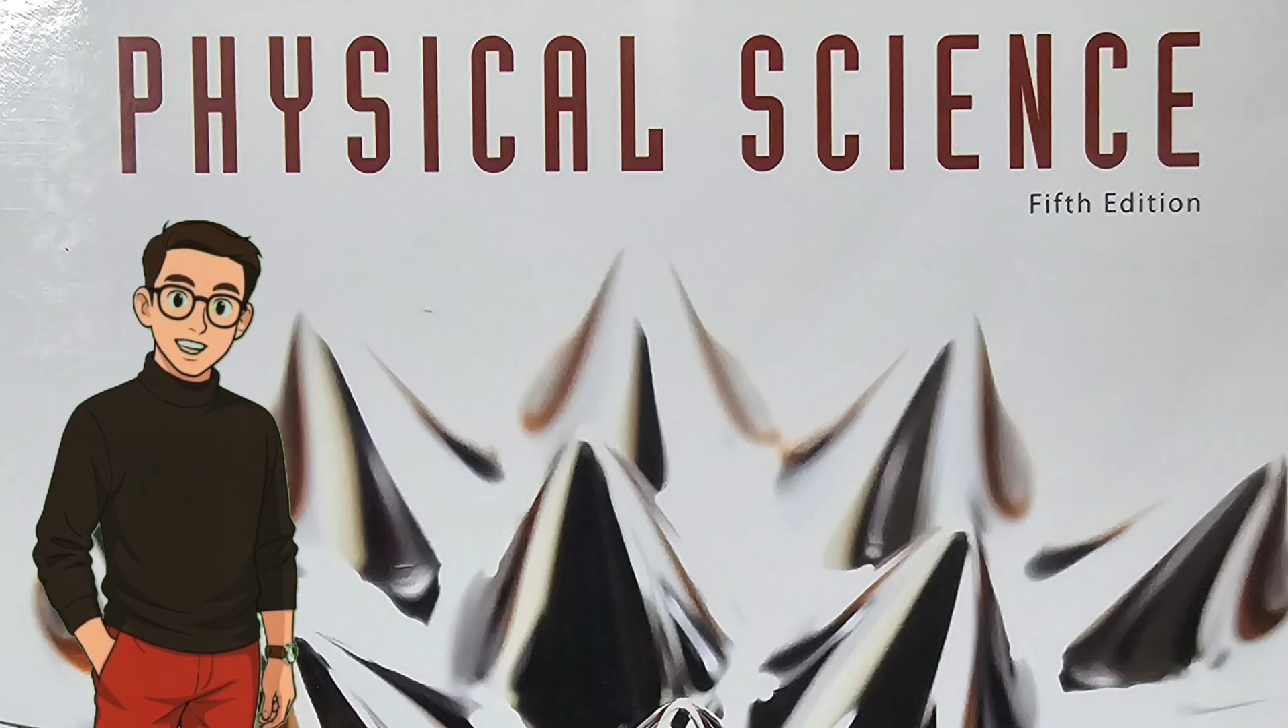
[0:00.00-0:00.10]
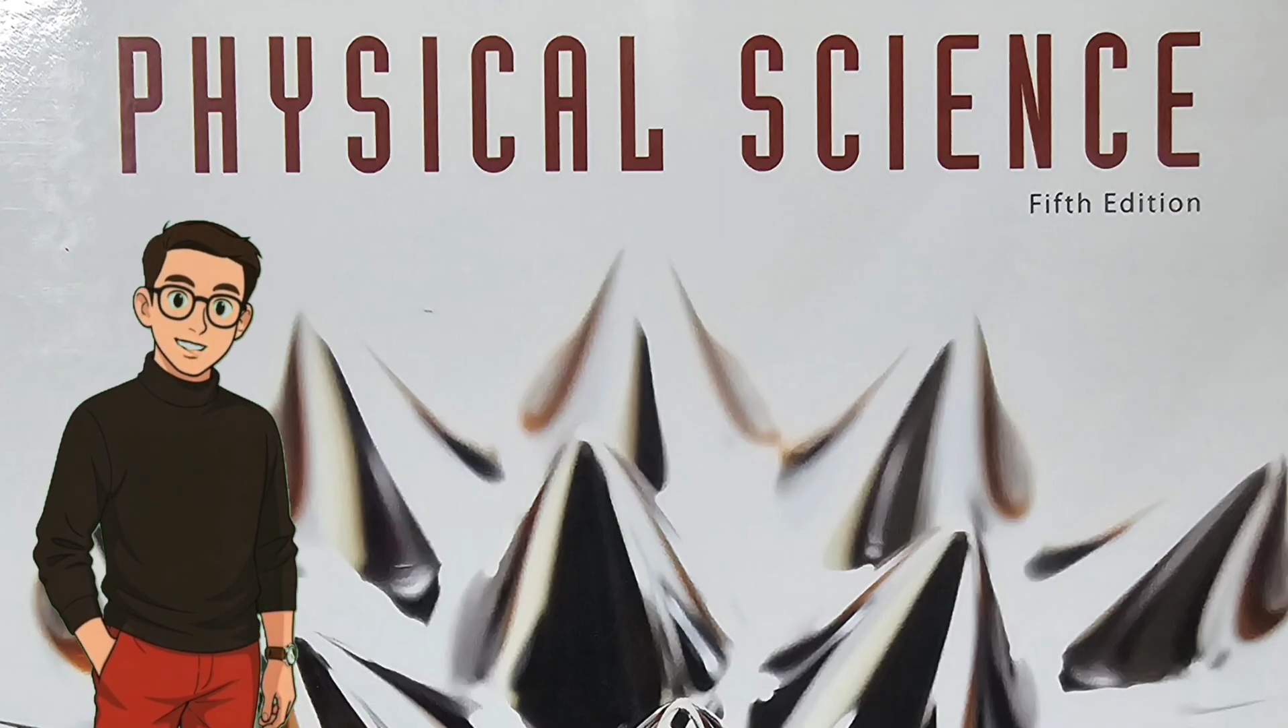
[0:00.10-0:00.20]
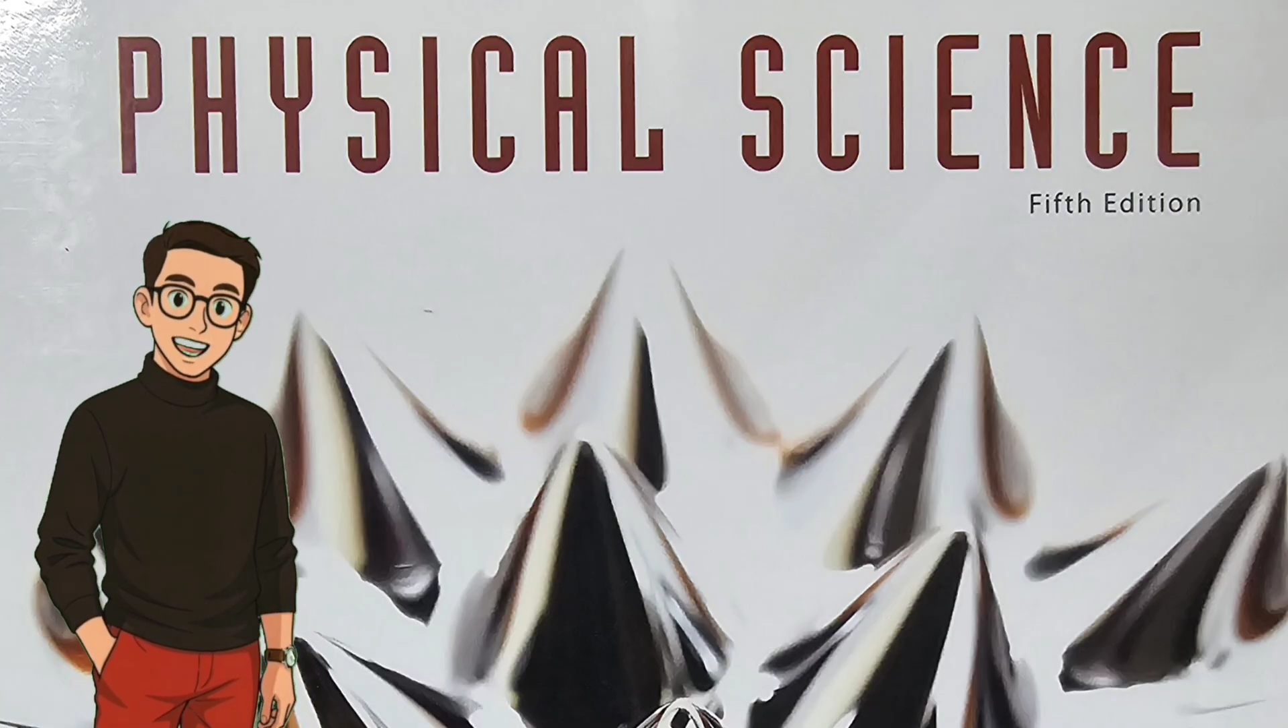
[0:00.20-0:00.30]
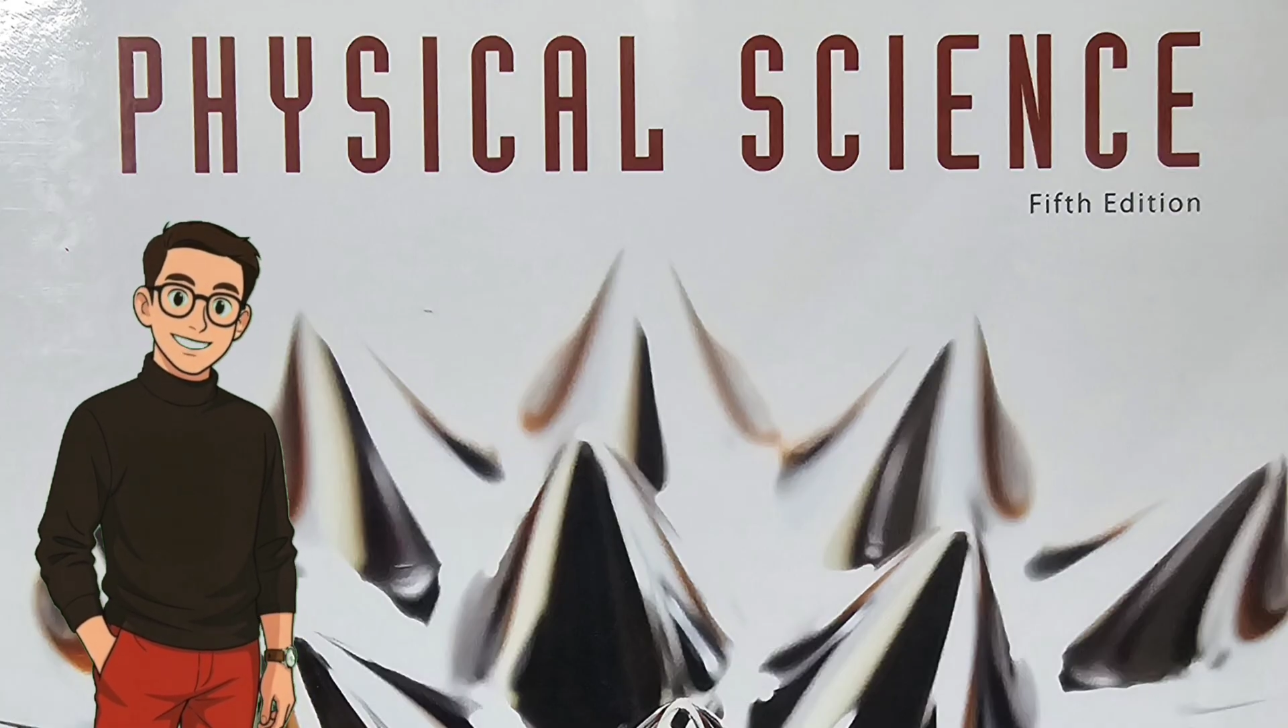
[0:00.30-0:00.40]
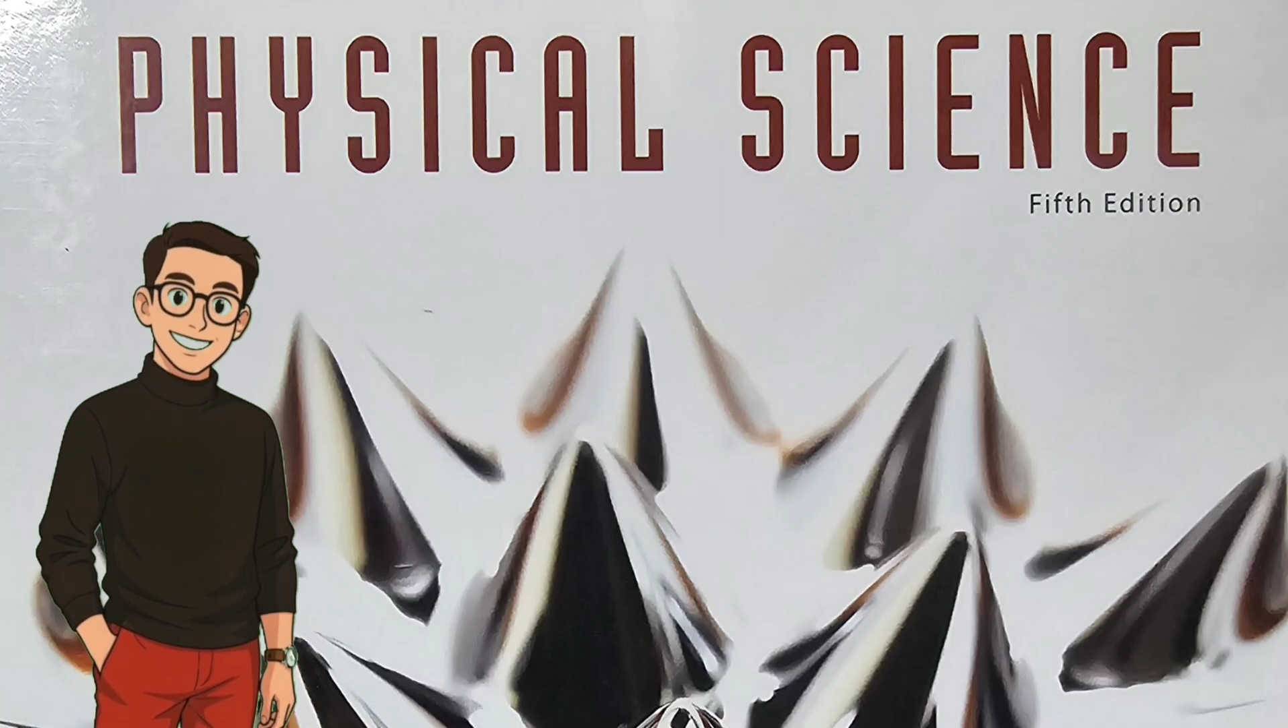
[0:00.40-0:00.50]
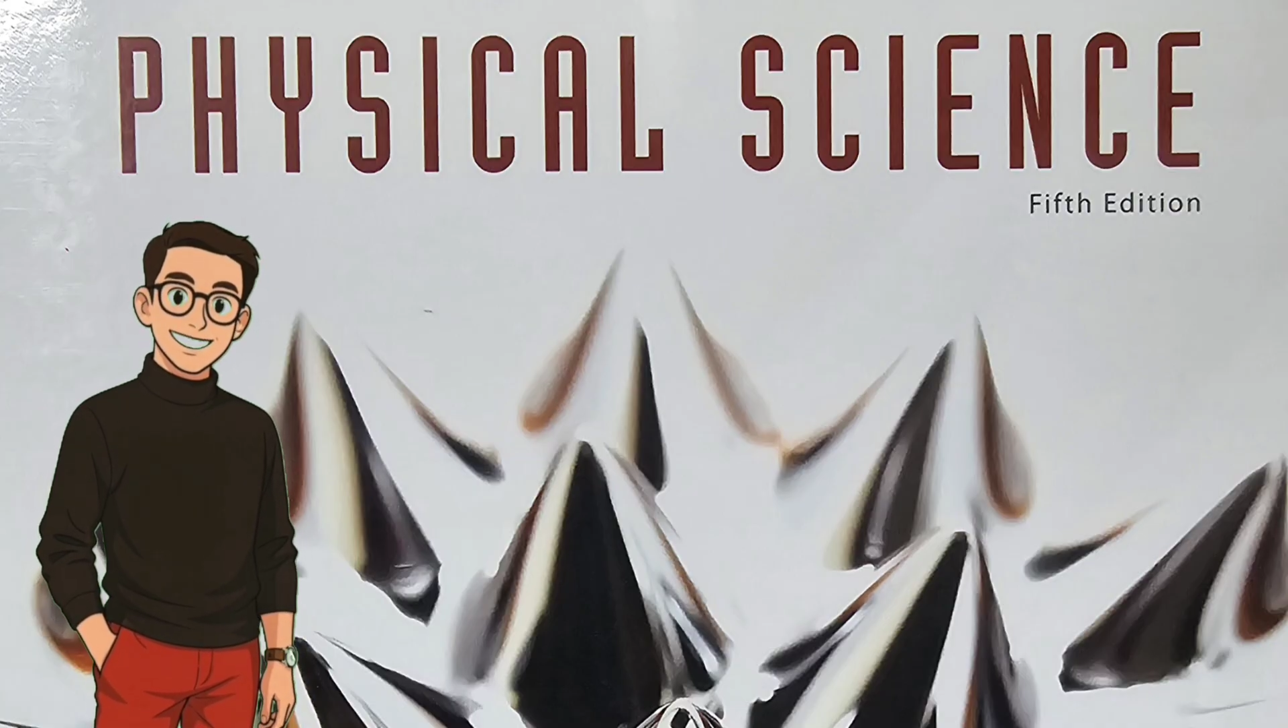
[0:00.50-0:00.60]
the string